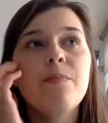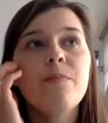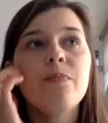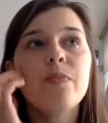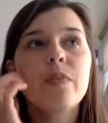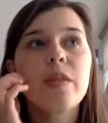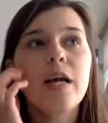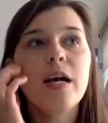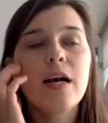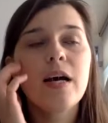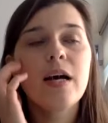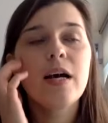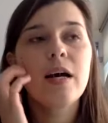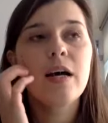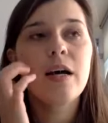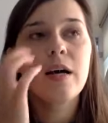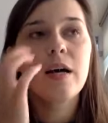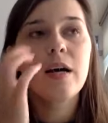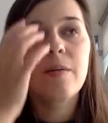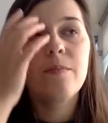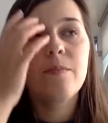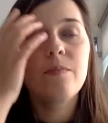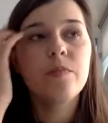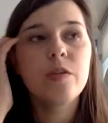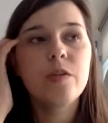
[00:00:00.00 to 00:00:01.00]

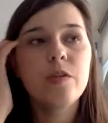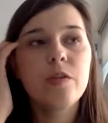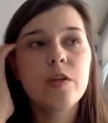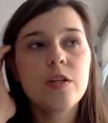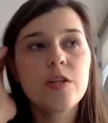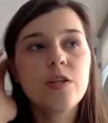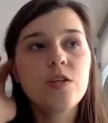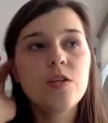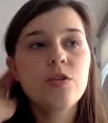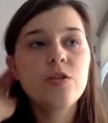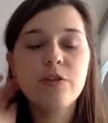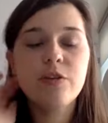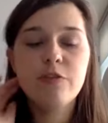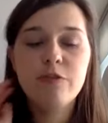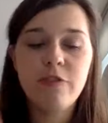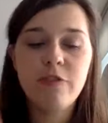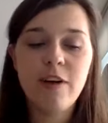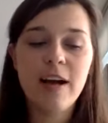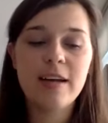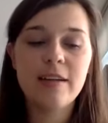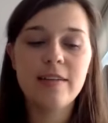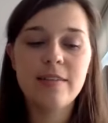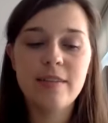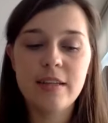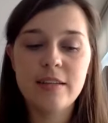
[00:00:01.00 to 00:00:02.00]
the
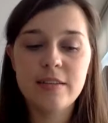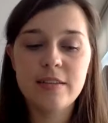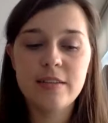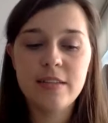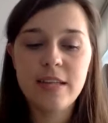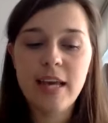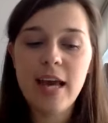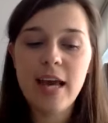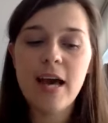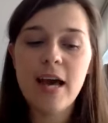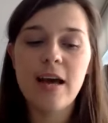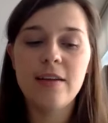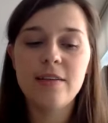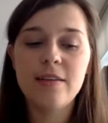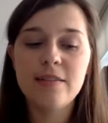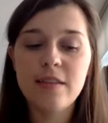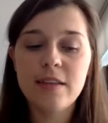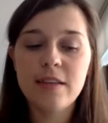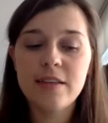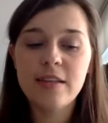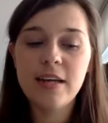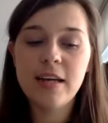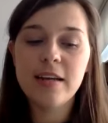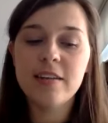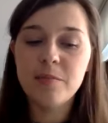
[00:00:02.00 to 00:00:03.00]
fact that, yeah,
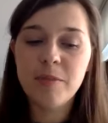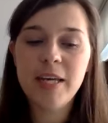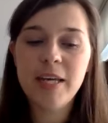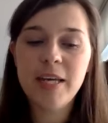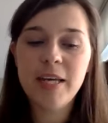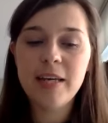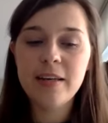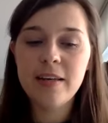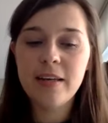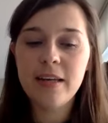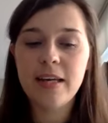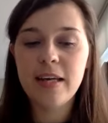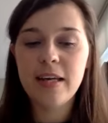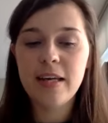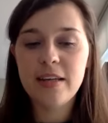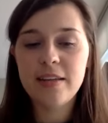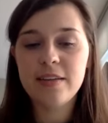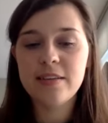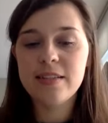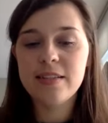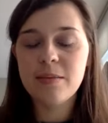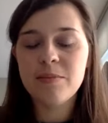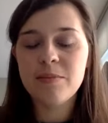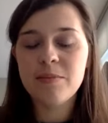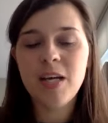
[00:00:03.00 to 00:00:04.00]
that at the beginning
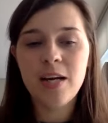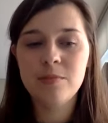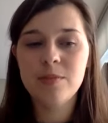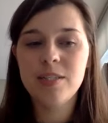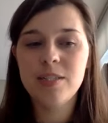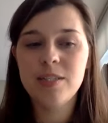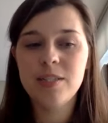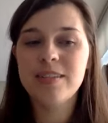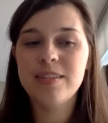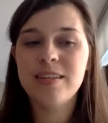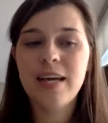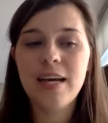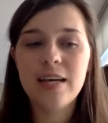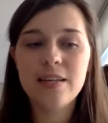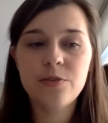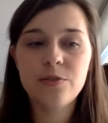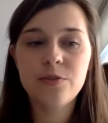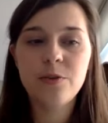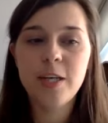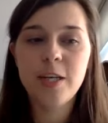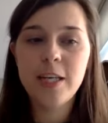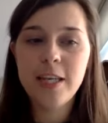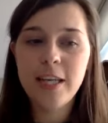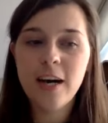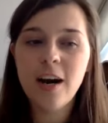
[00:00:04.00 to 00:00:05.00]
sometimes it gets
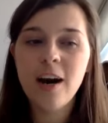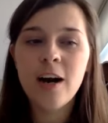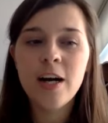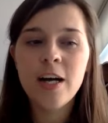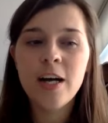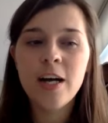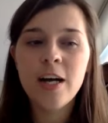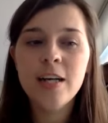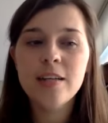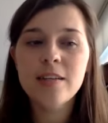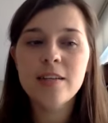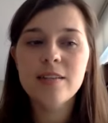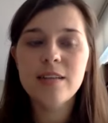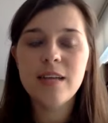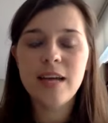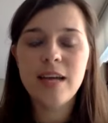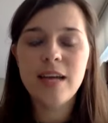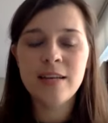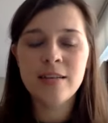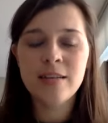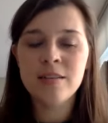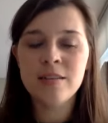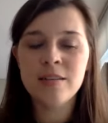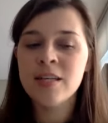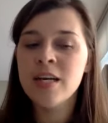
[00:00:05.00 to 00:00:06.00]
really hard,
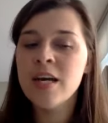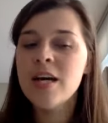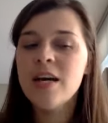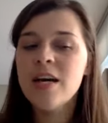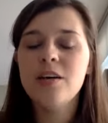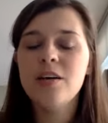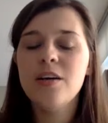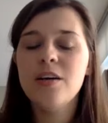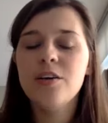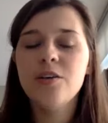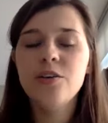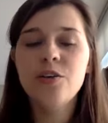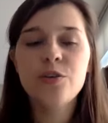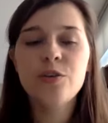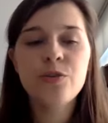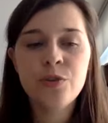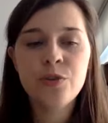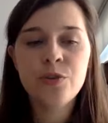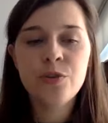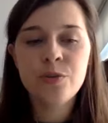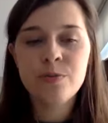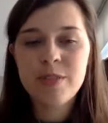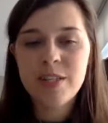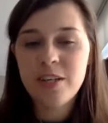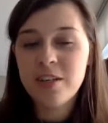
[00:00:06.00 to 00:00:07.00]
and
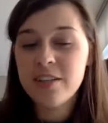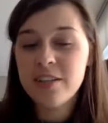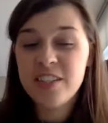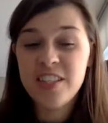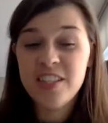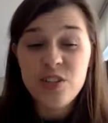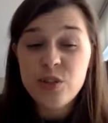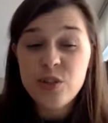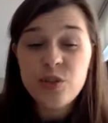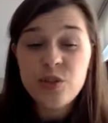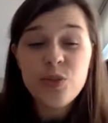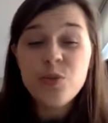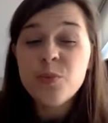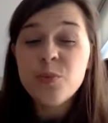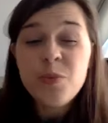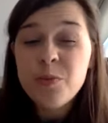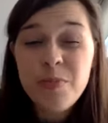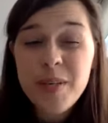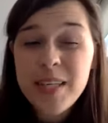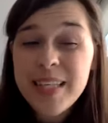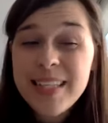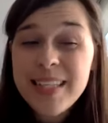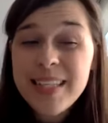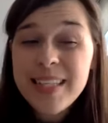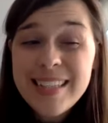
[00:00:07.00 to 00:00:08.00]
newsrooms are just super
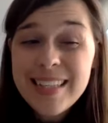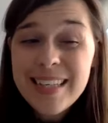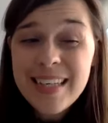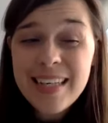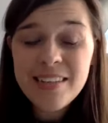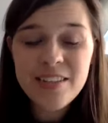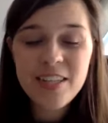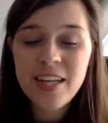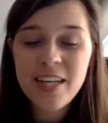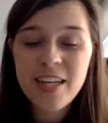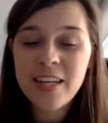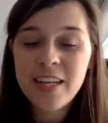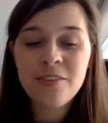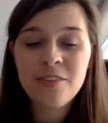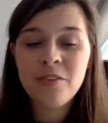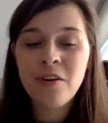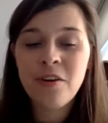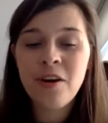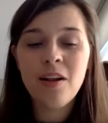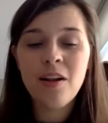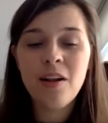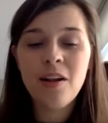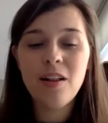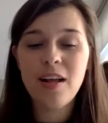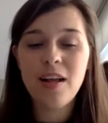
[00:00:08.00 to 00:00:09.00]
busy in
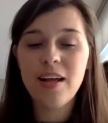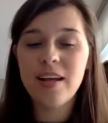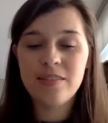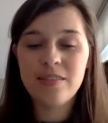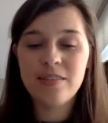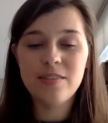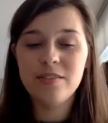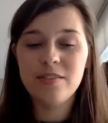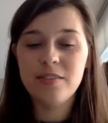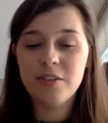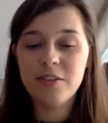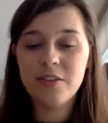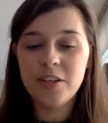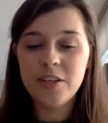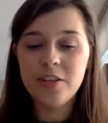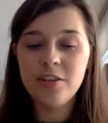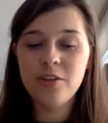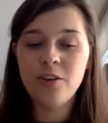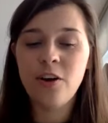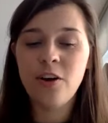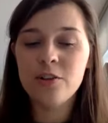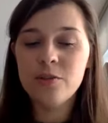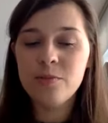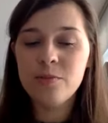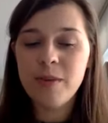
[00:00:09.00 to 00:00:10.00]
general, and there are
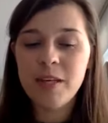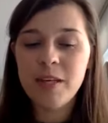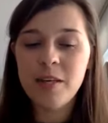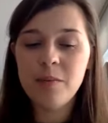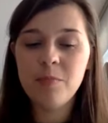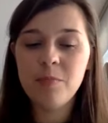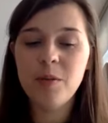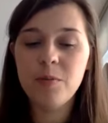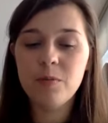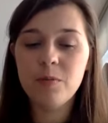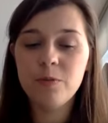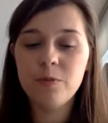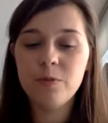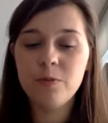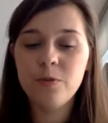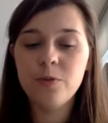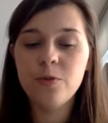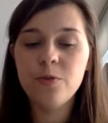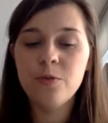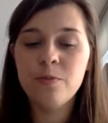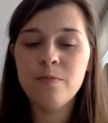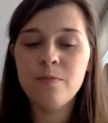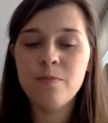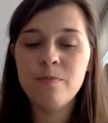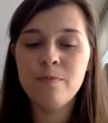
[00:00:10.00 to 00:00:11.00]
not many people
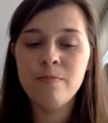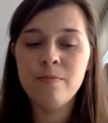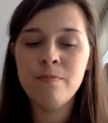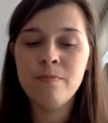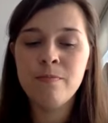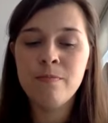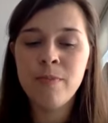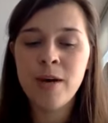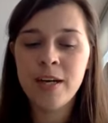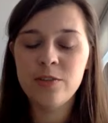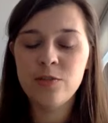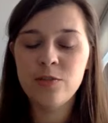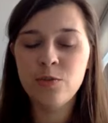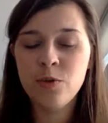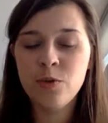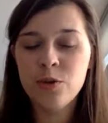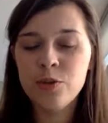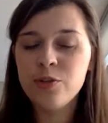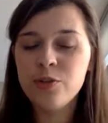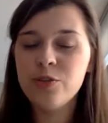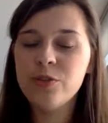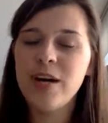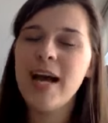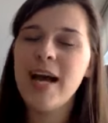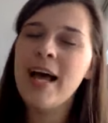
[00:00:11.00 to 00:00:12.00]
who might
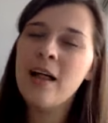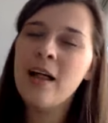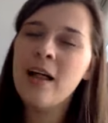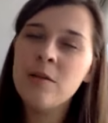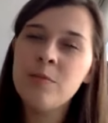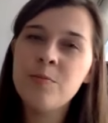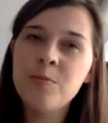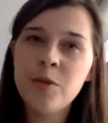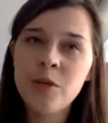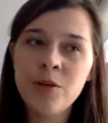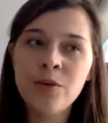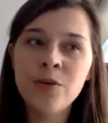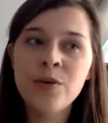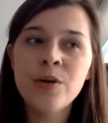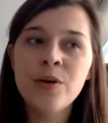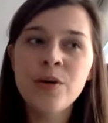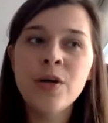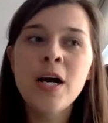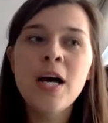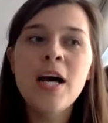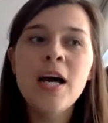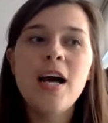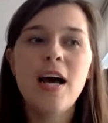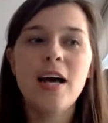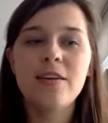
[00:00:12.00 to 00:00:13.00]
want to help you,
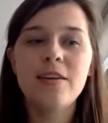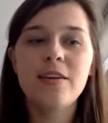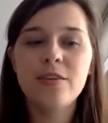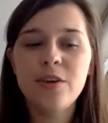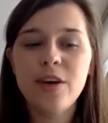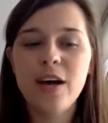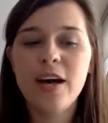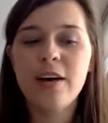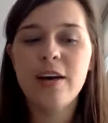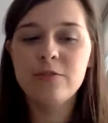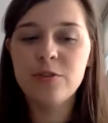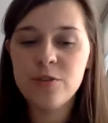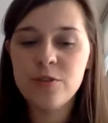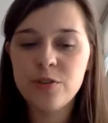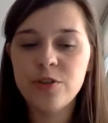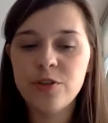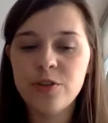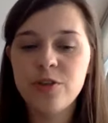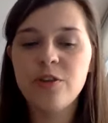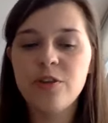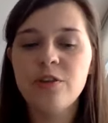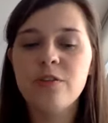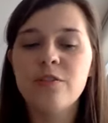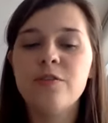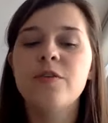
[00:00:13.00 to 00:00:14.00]
and you have to
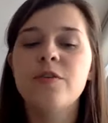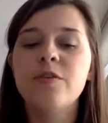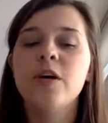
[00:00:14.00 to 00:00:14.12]
sort of,